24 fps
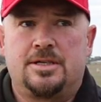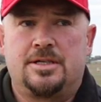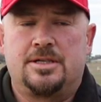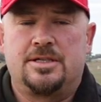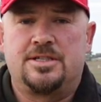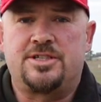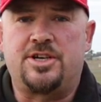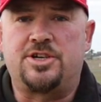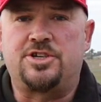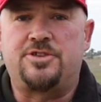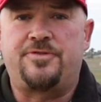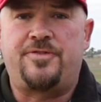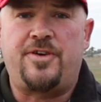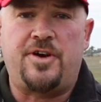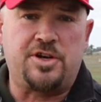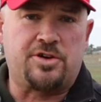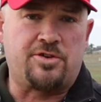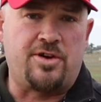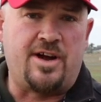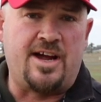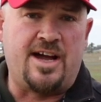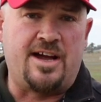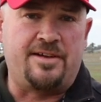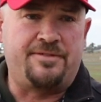So to
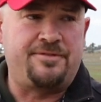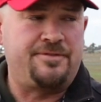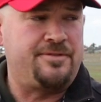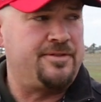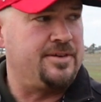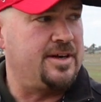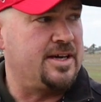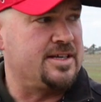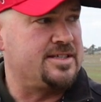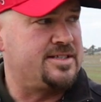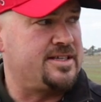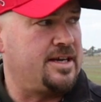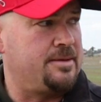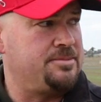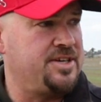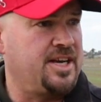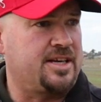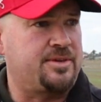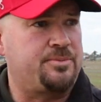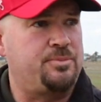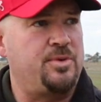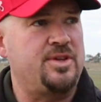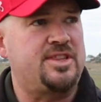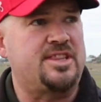photograph a
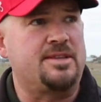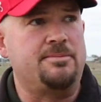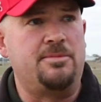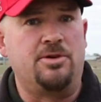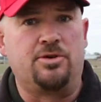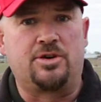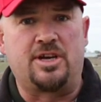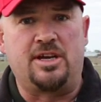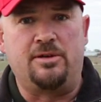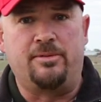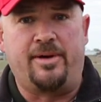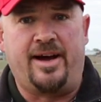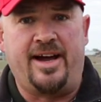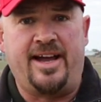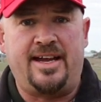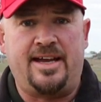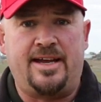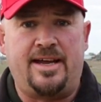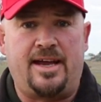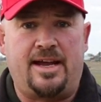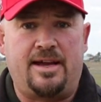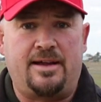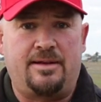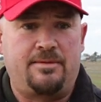subject with the Milky
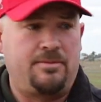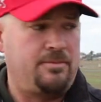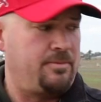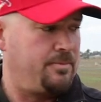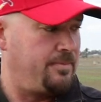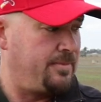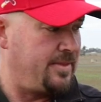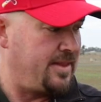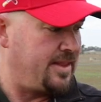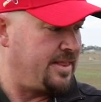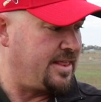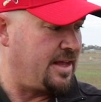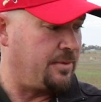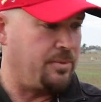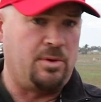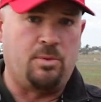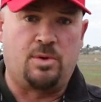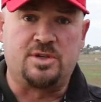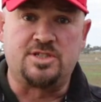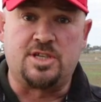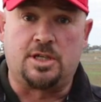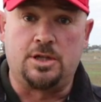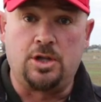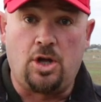Way that we
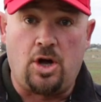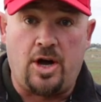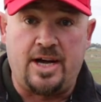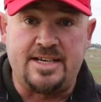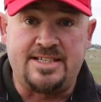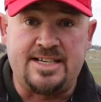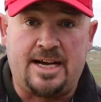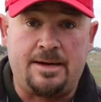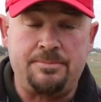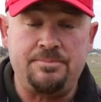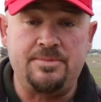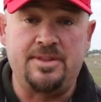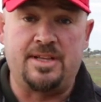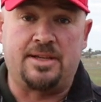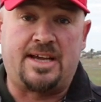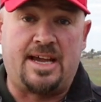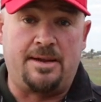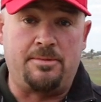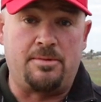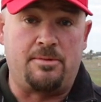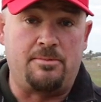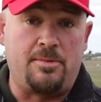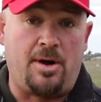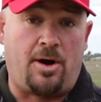want to light up, and
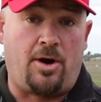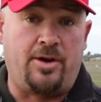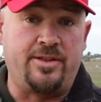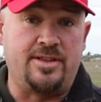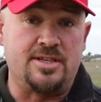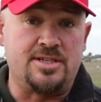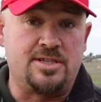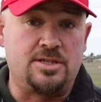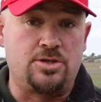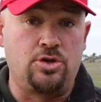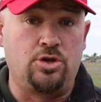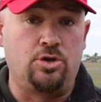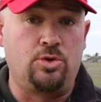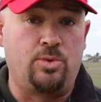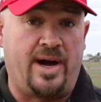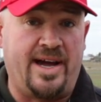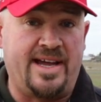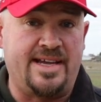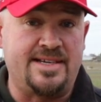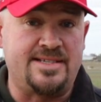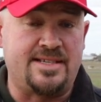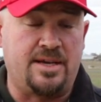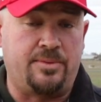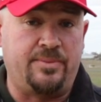keep in mind there's two
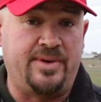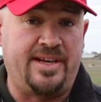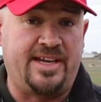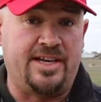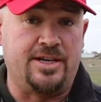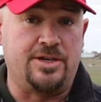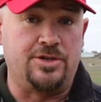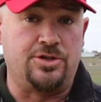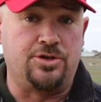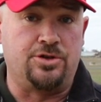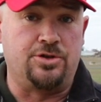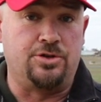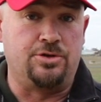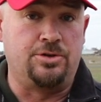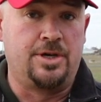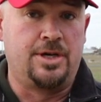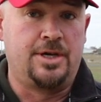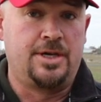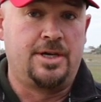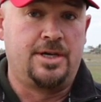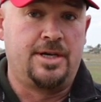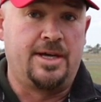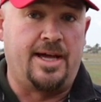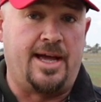ways that we can do
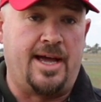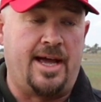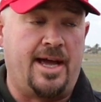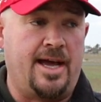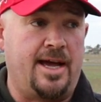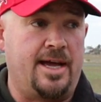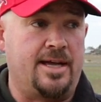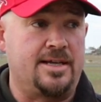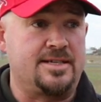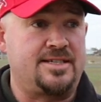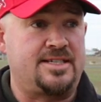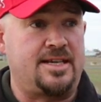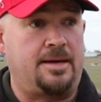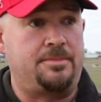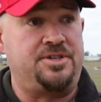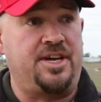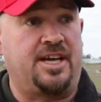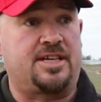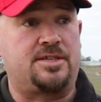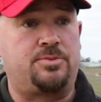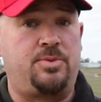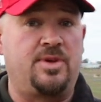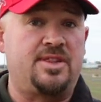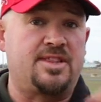uh,
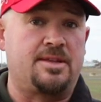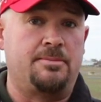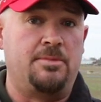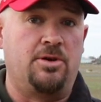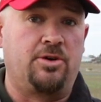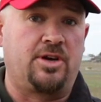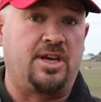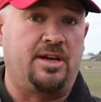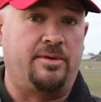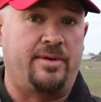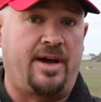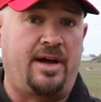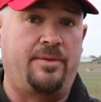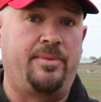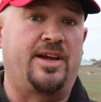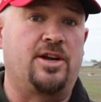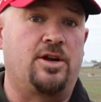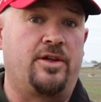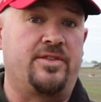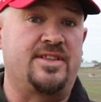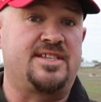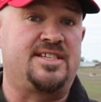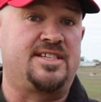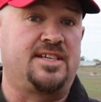subjects with the Milky Way. We
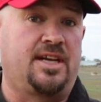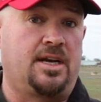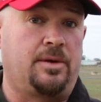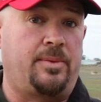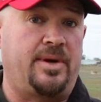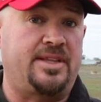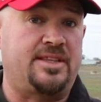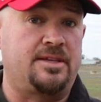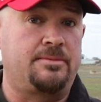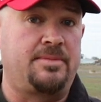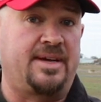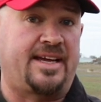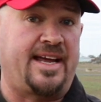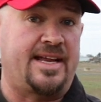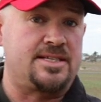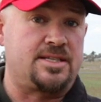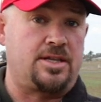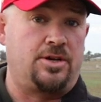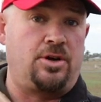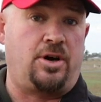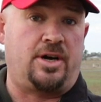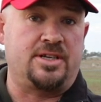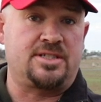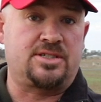can either silhouette them against
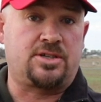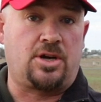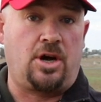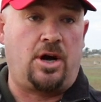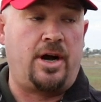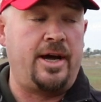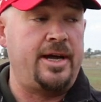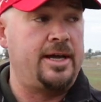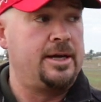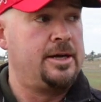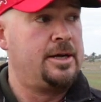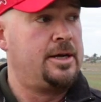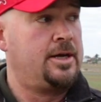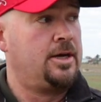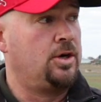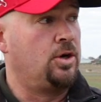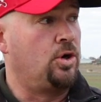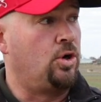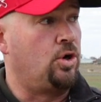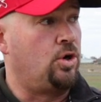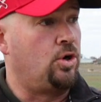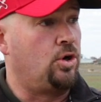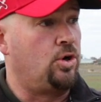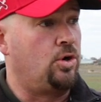the night sky
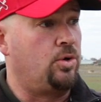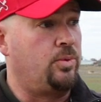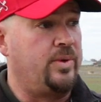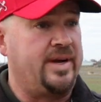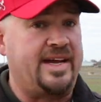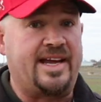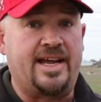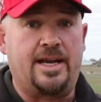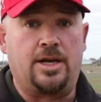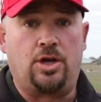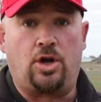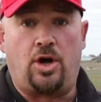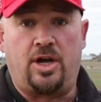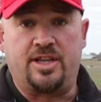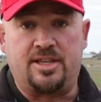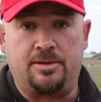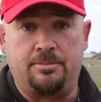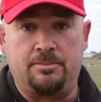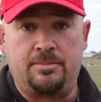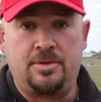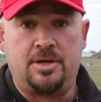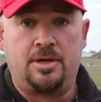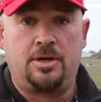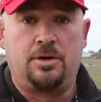or we can light
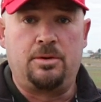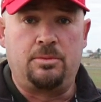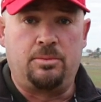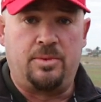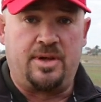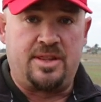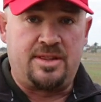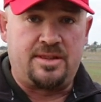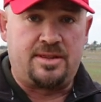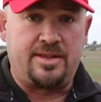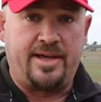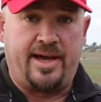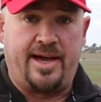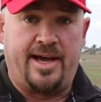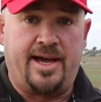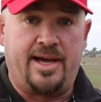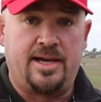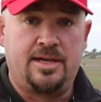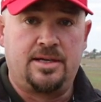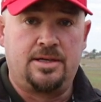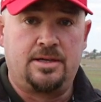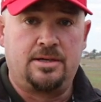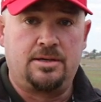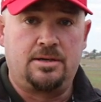them with
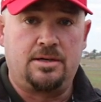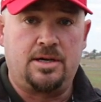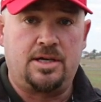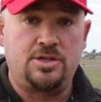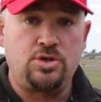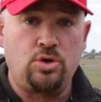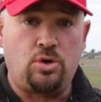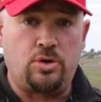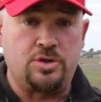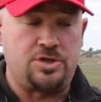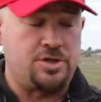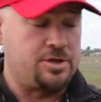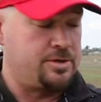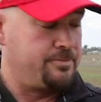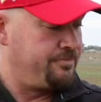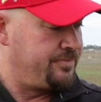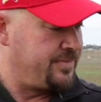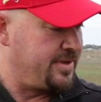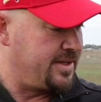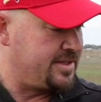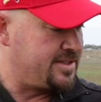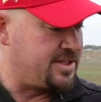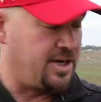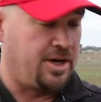uh, a torch.
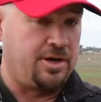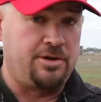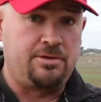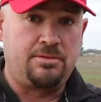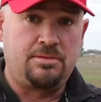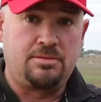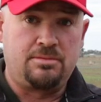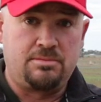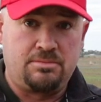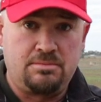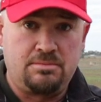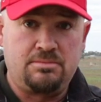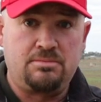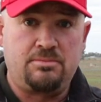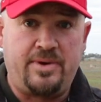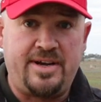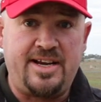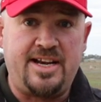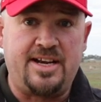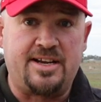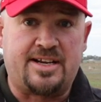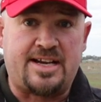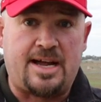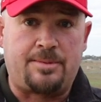So we
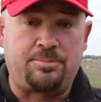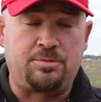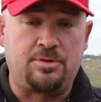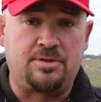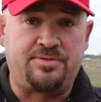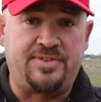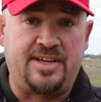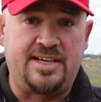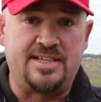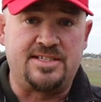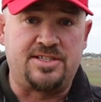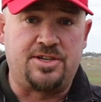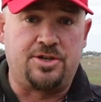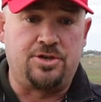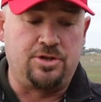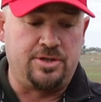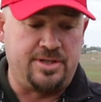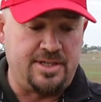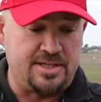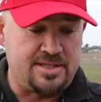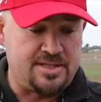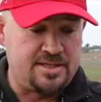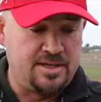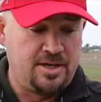need a couple of things to do
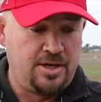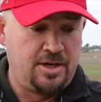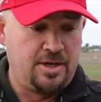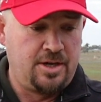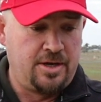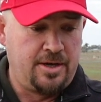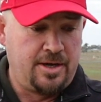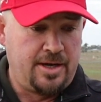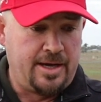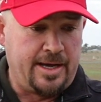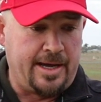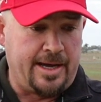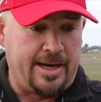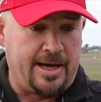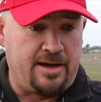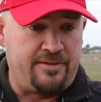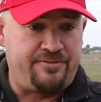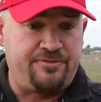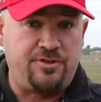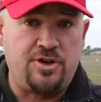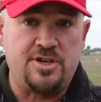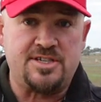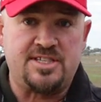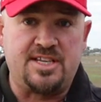this. Uh,
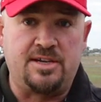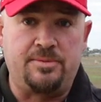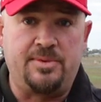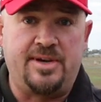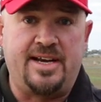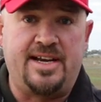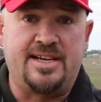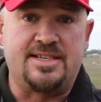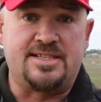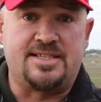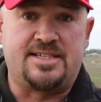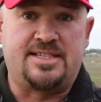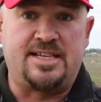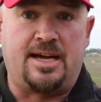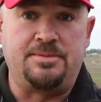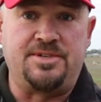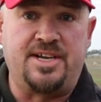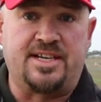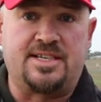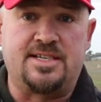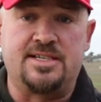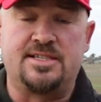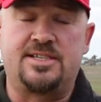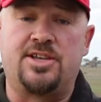first thing we need is a
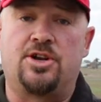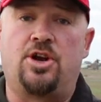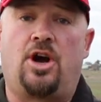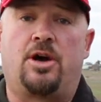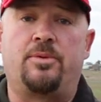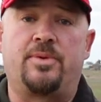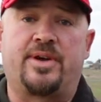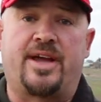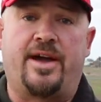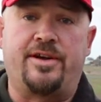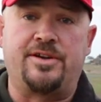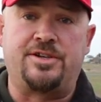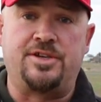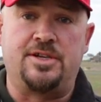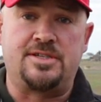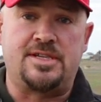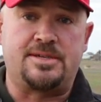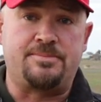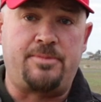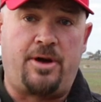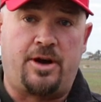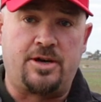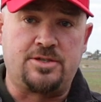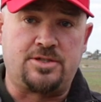subject and tonight we're going to use
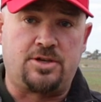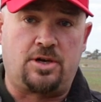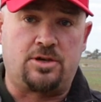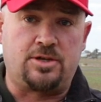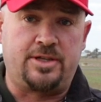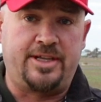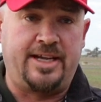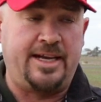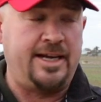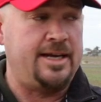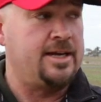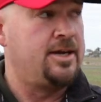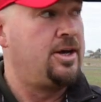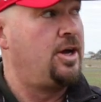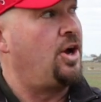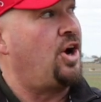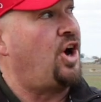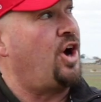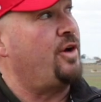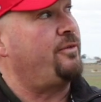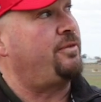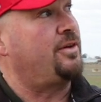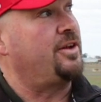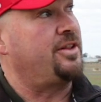this motorcycle here.
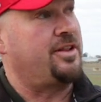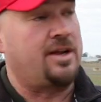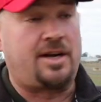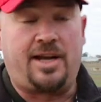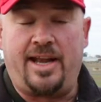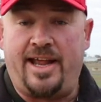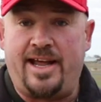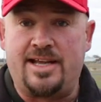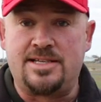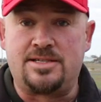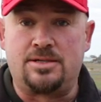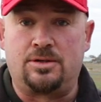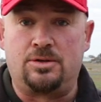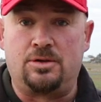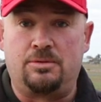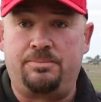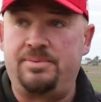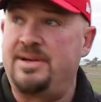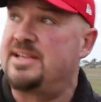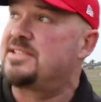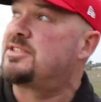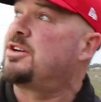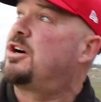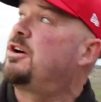Hopefully the clouds will all
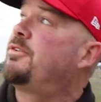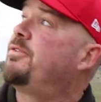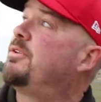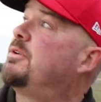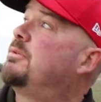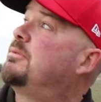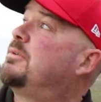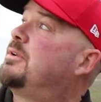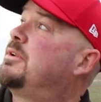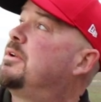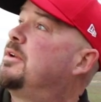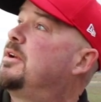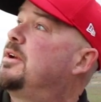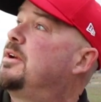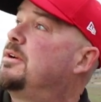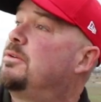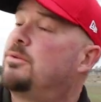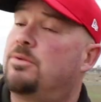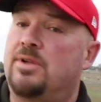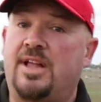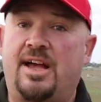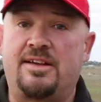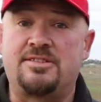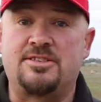piss off and
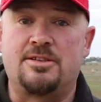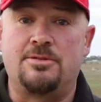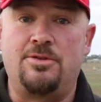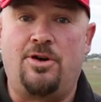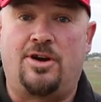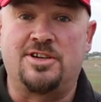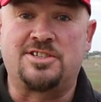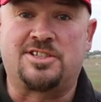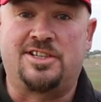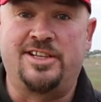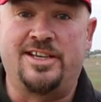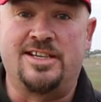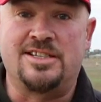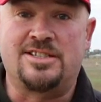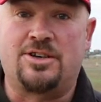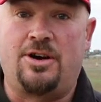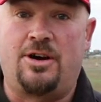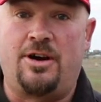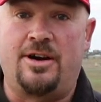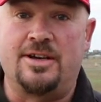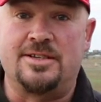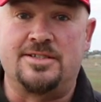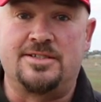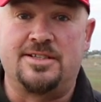we'll have some nice clear
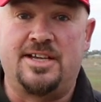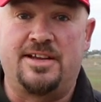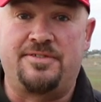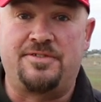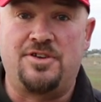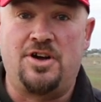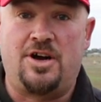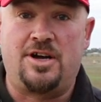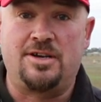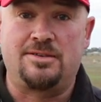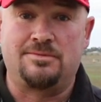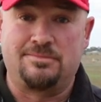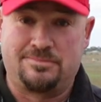skies. If not,